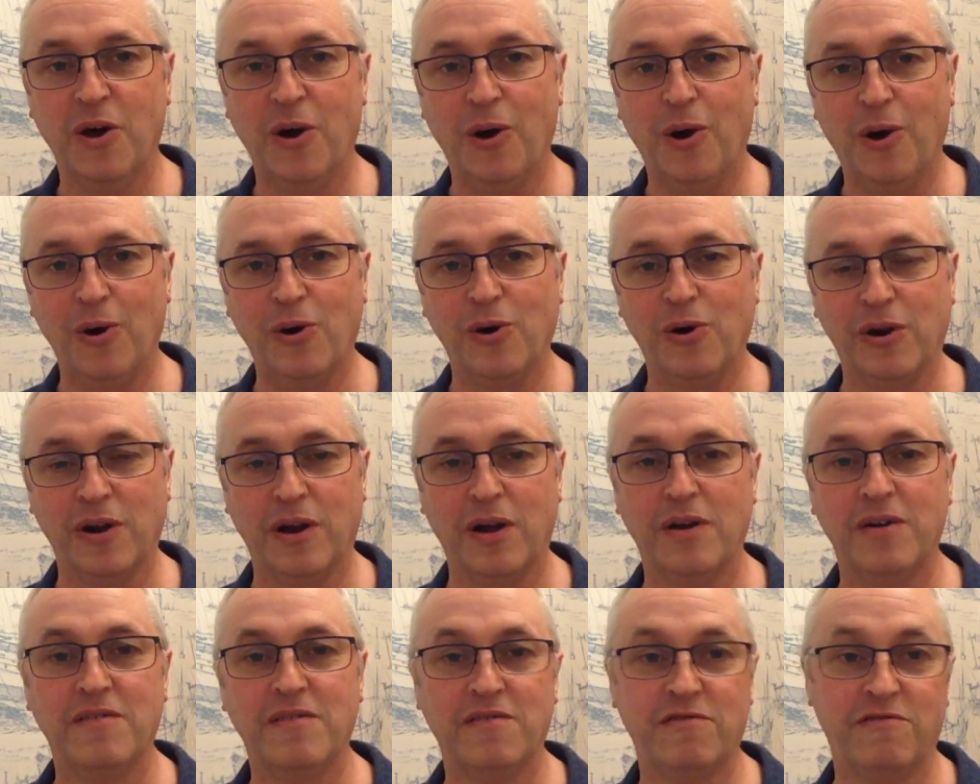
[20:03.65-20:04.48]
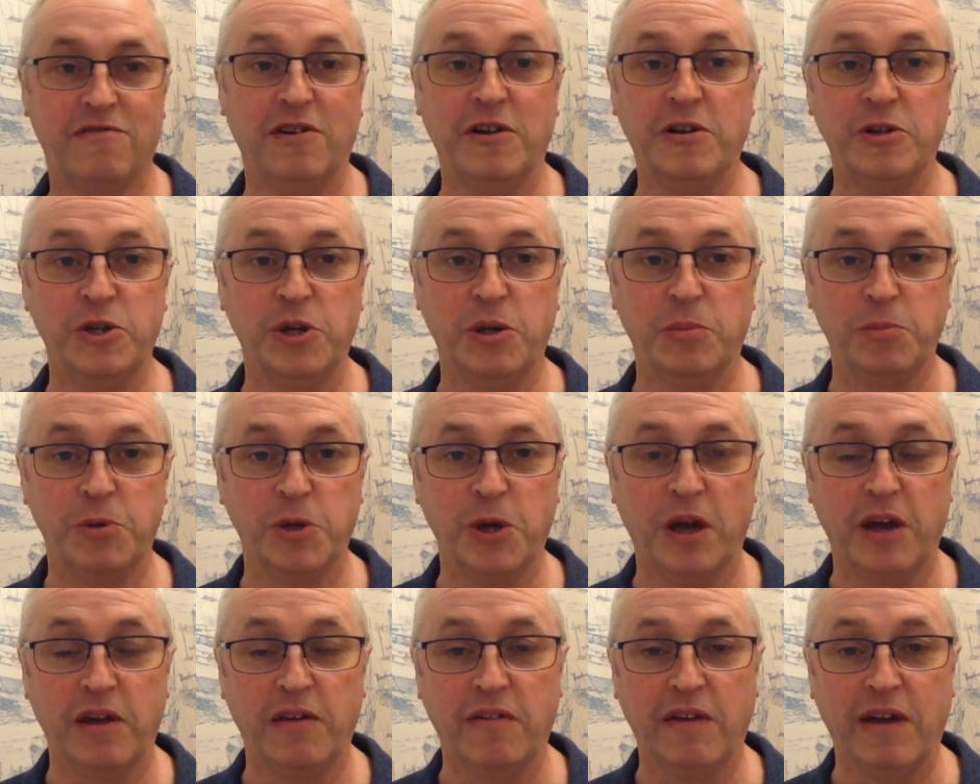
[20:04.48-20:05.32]
on friendship
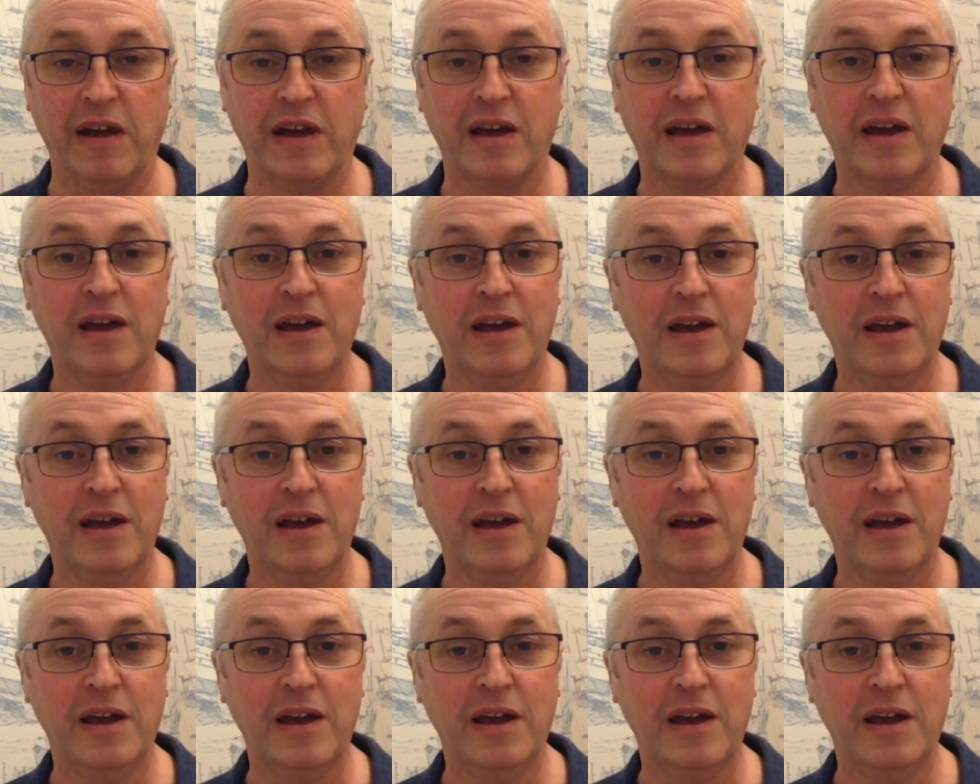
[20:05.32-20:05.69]
shaving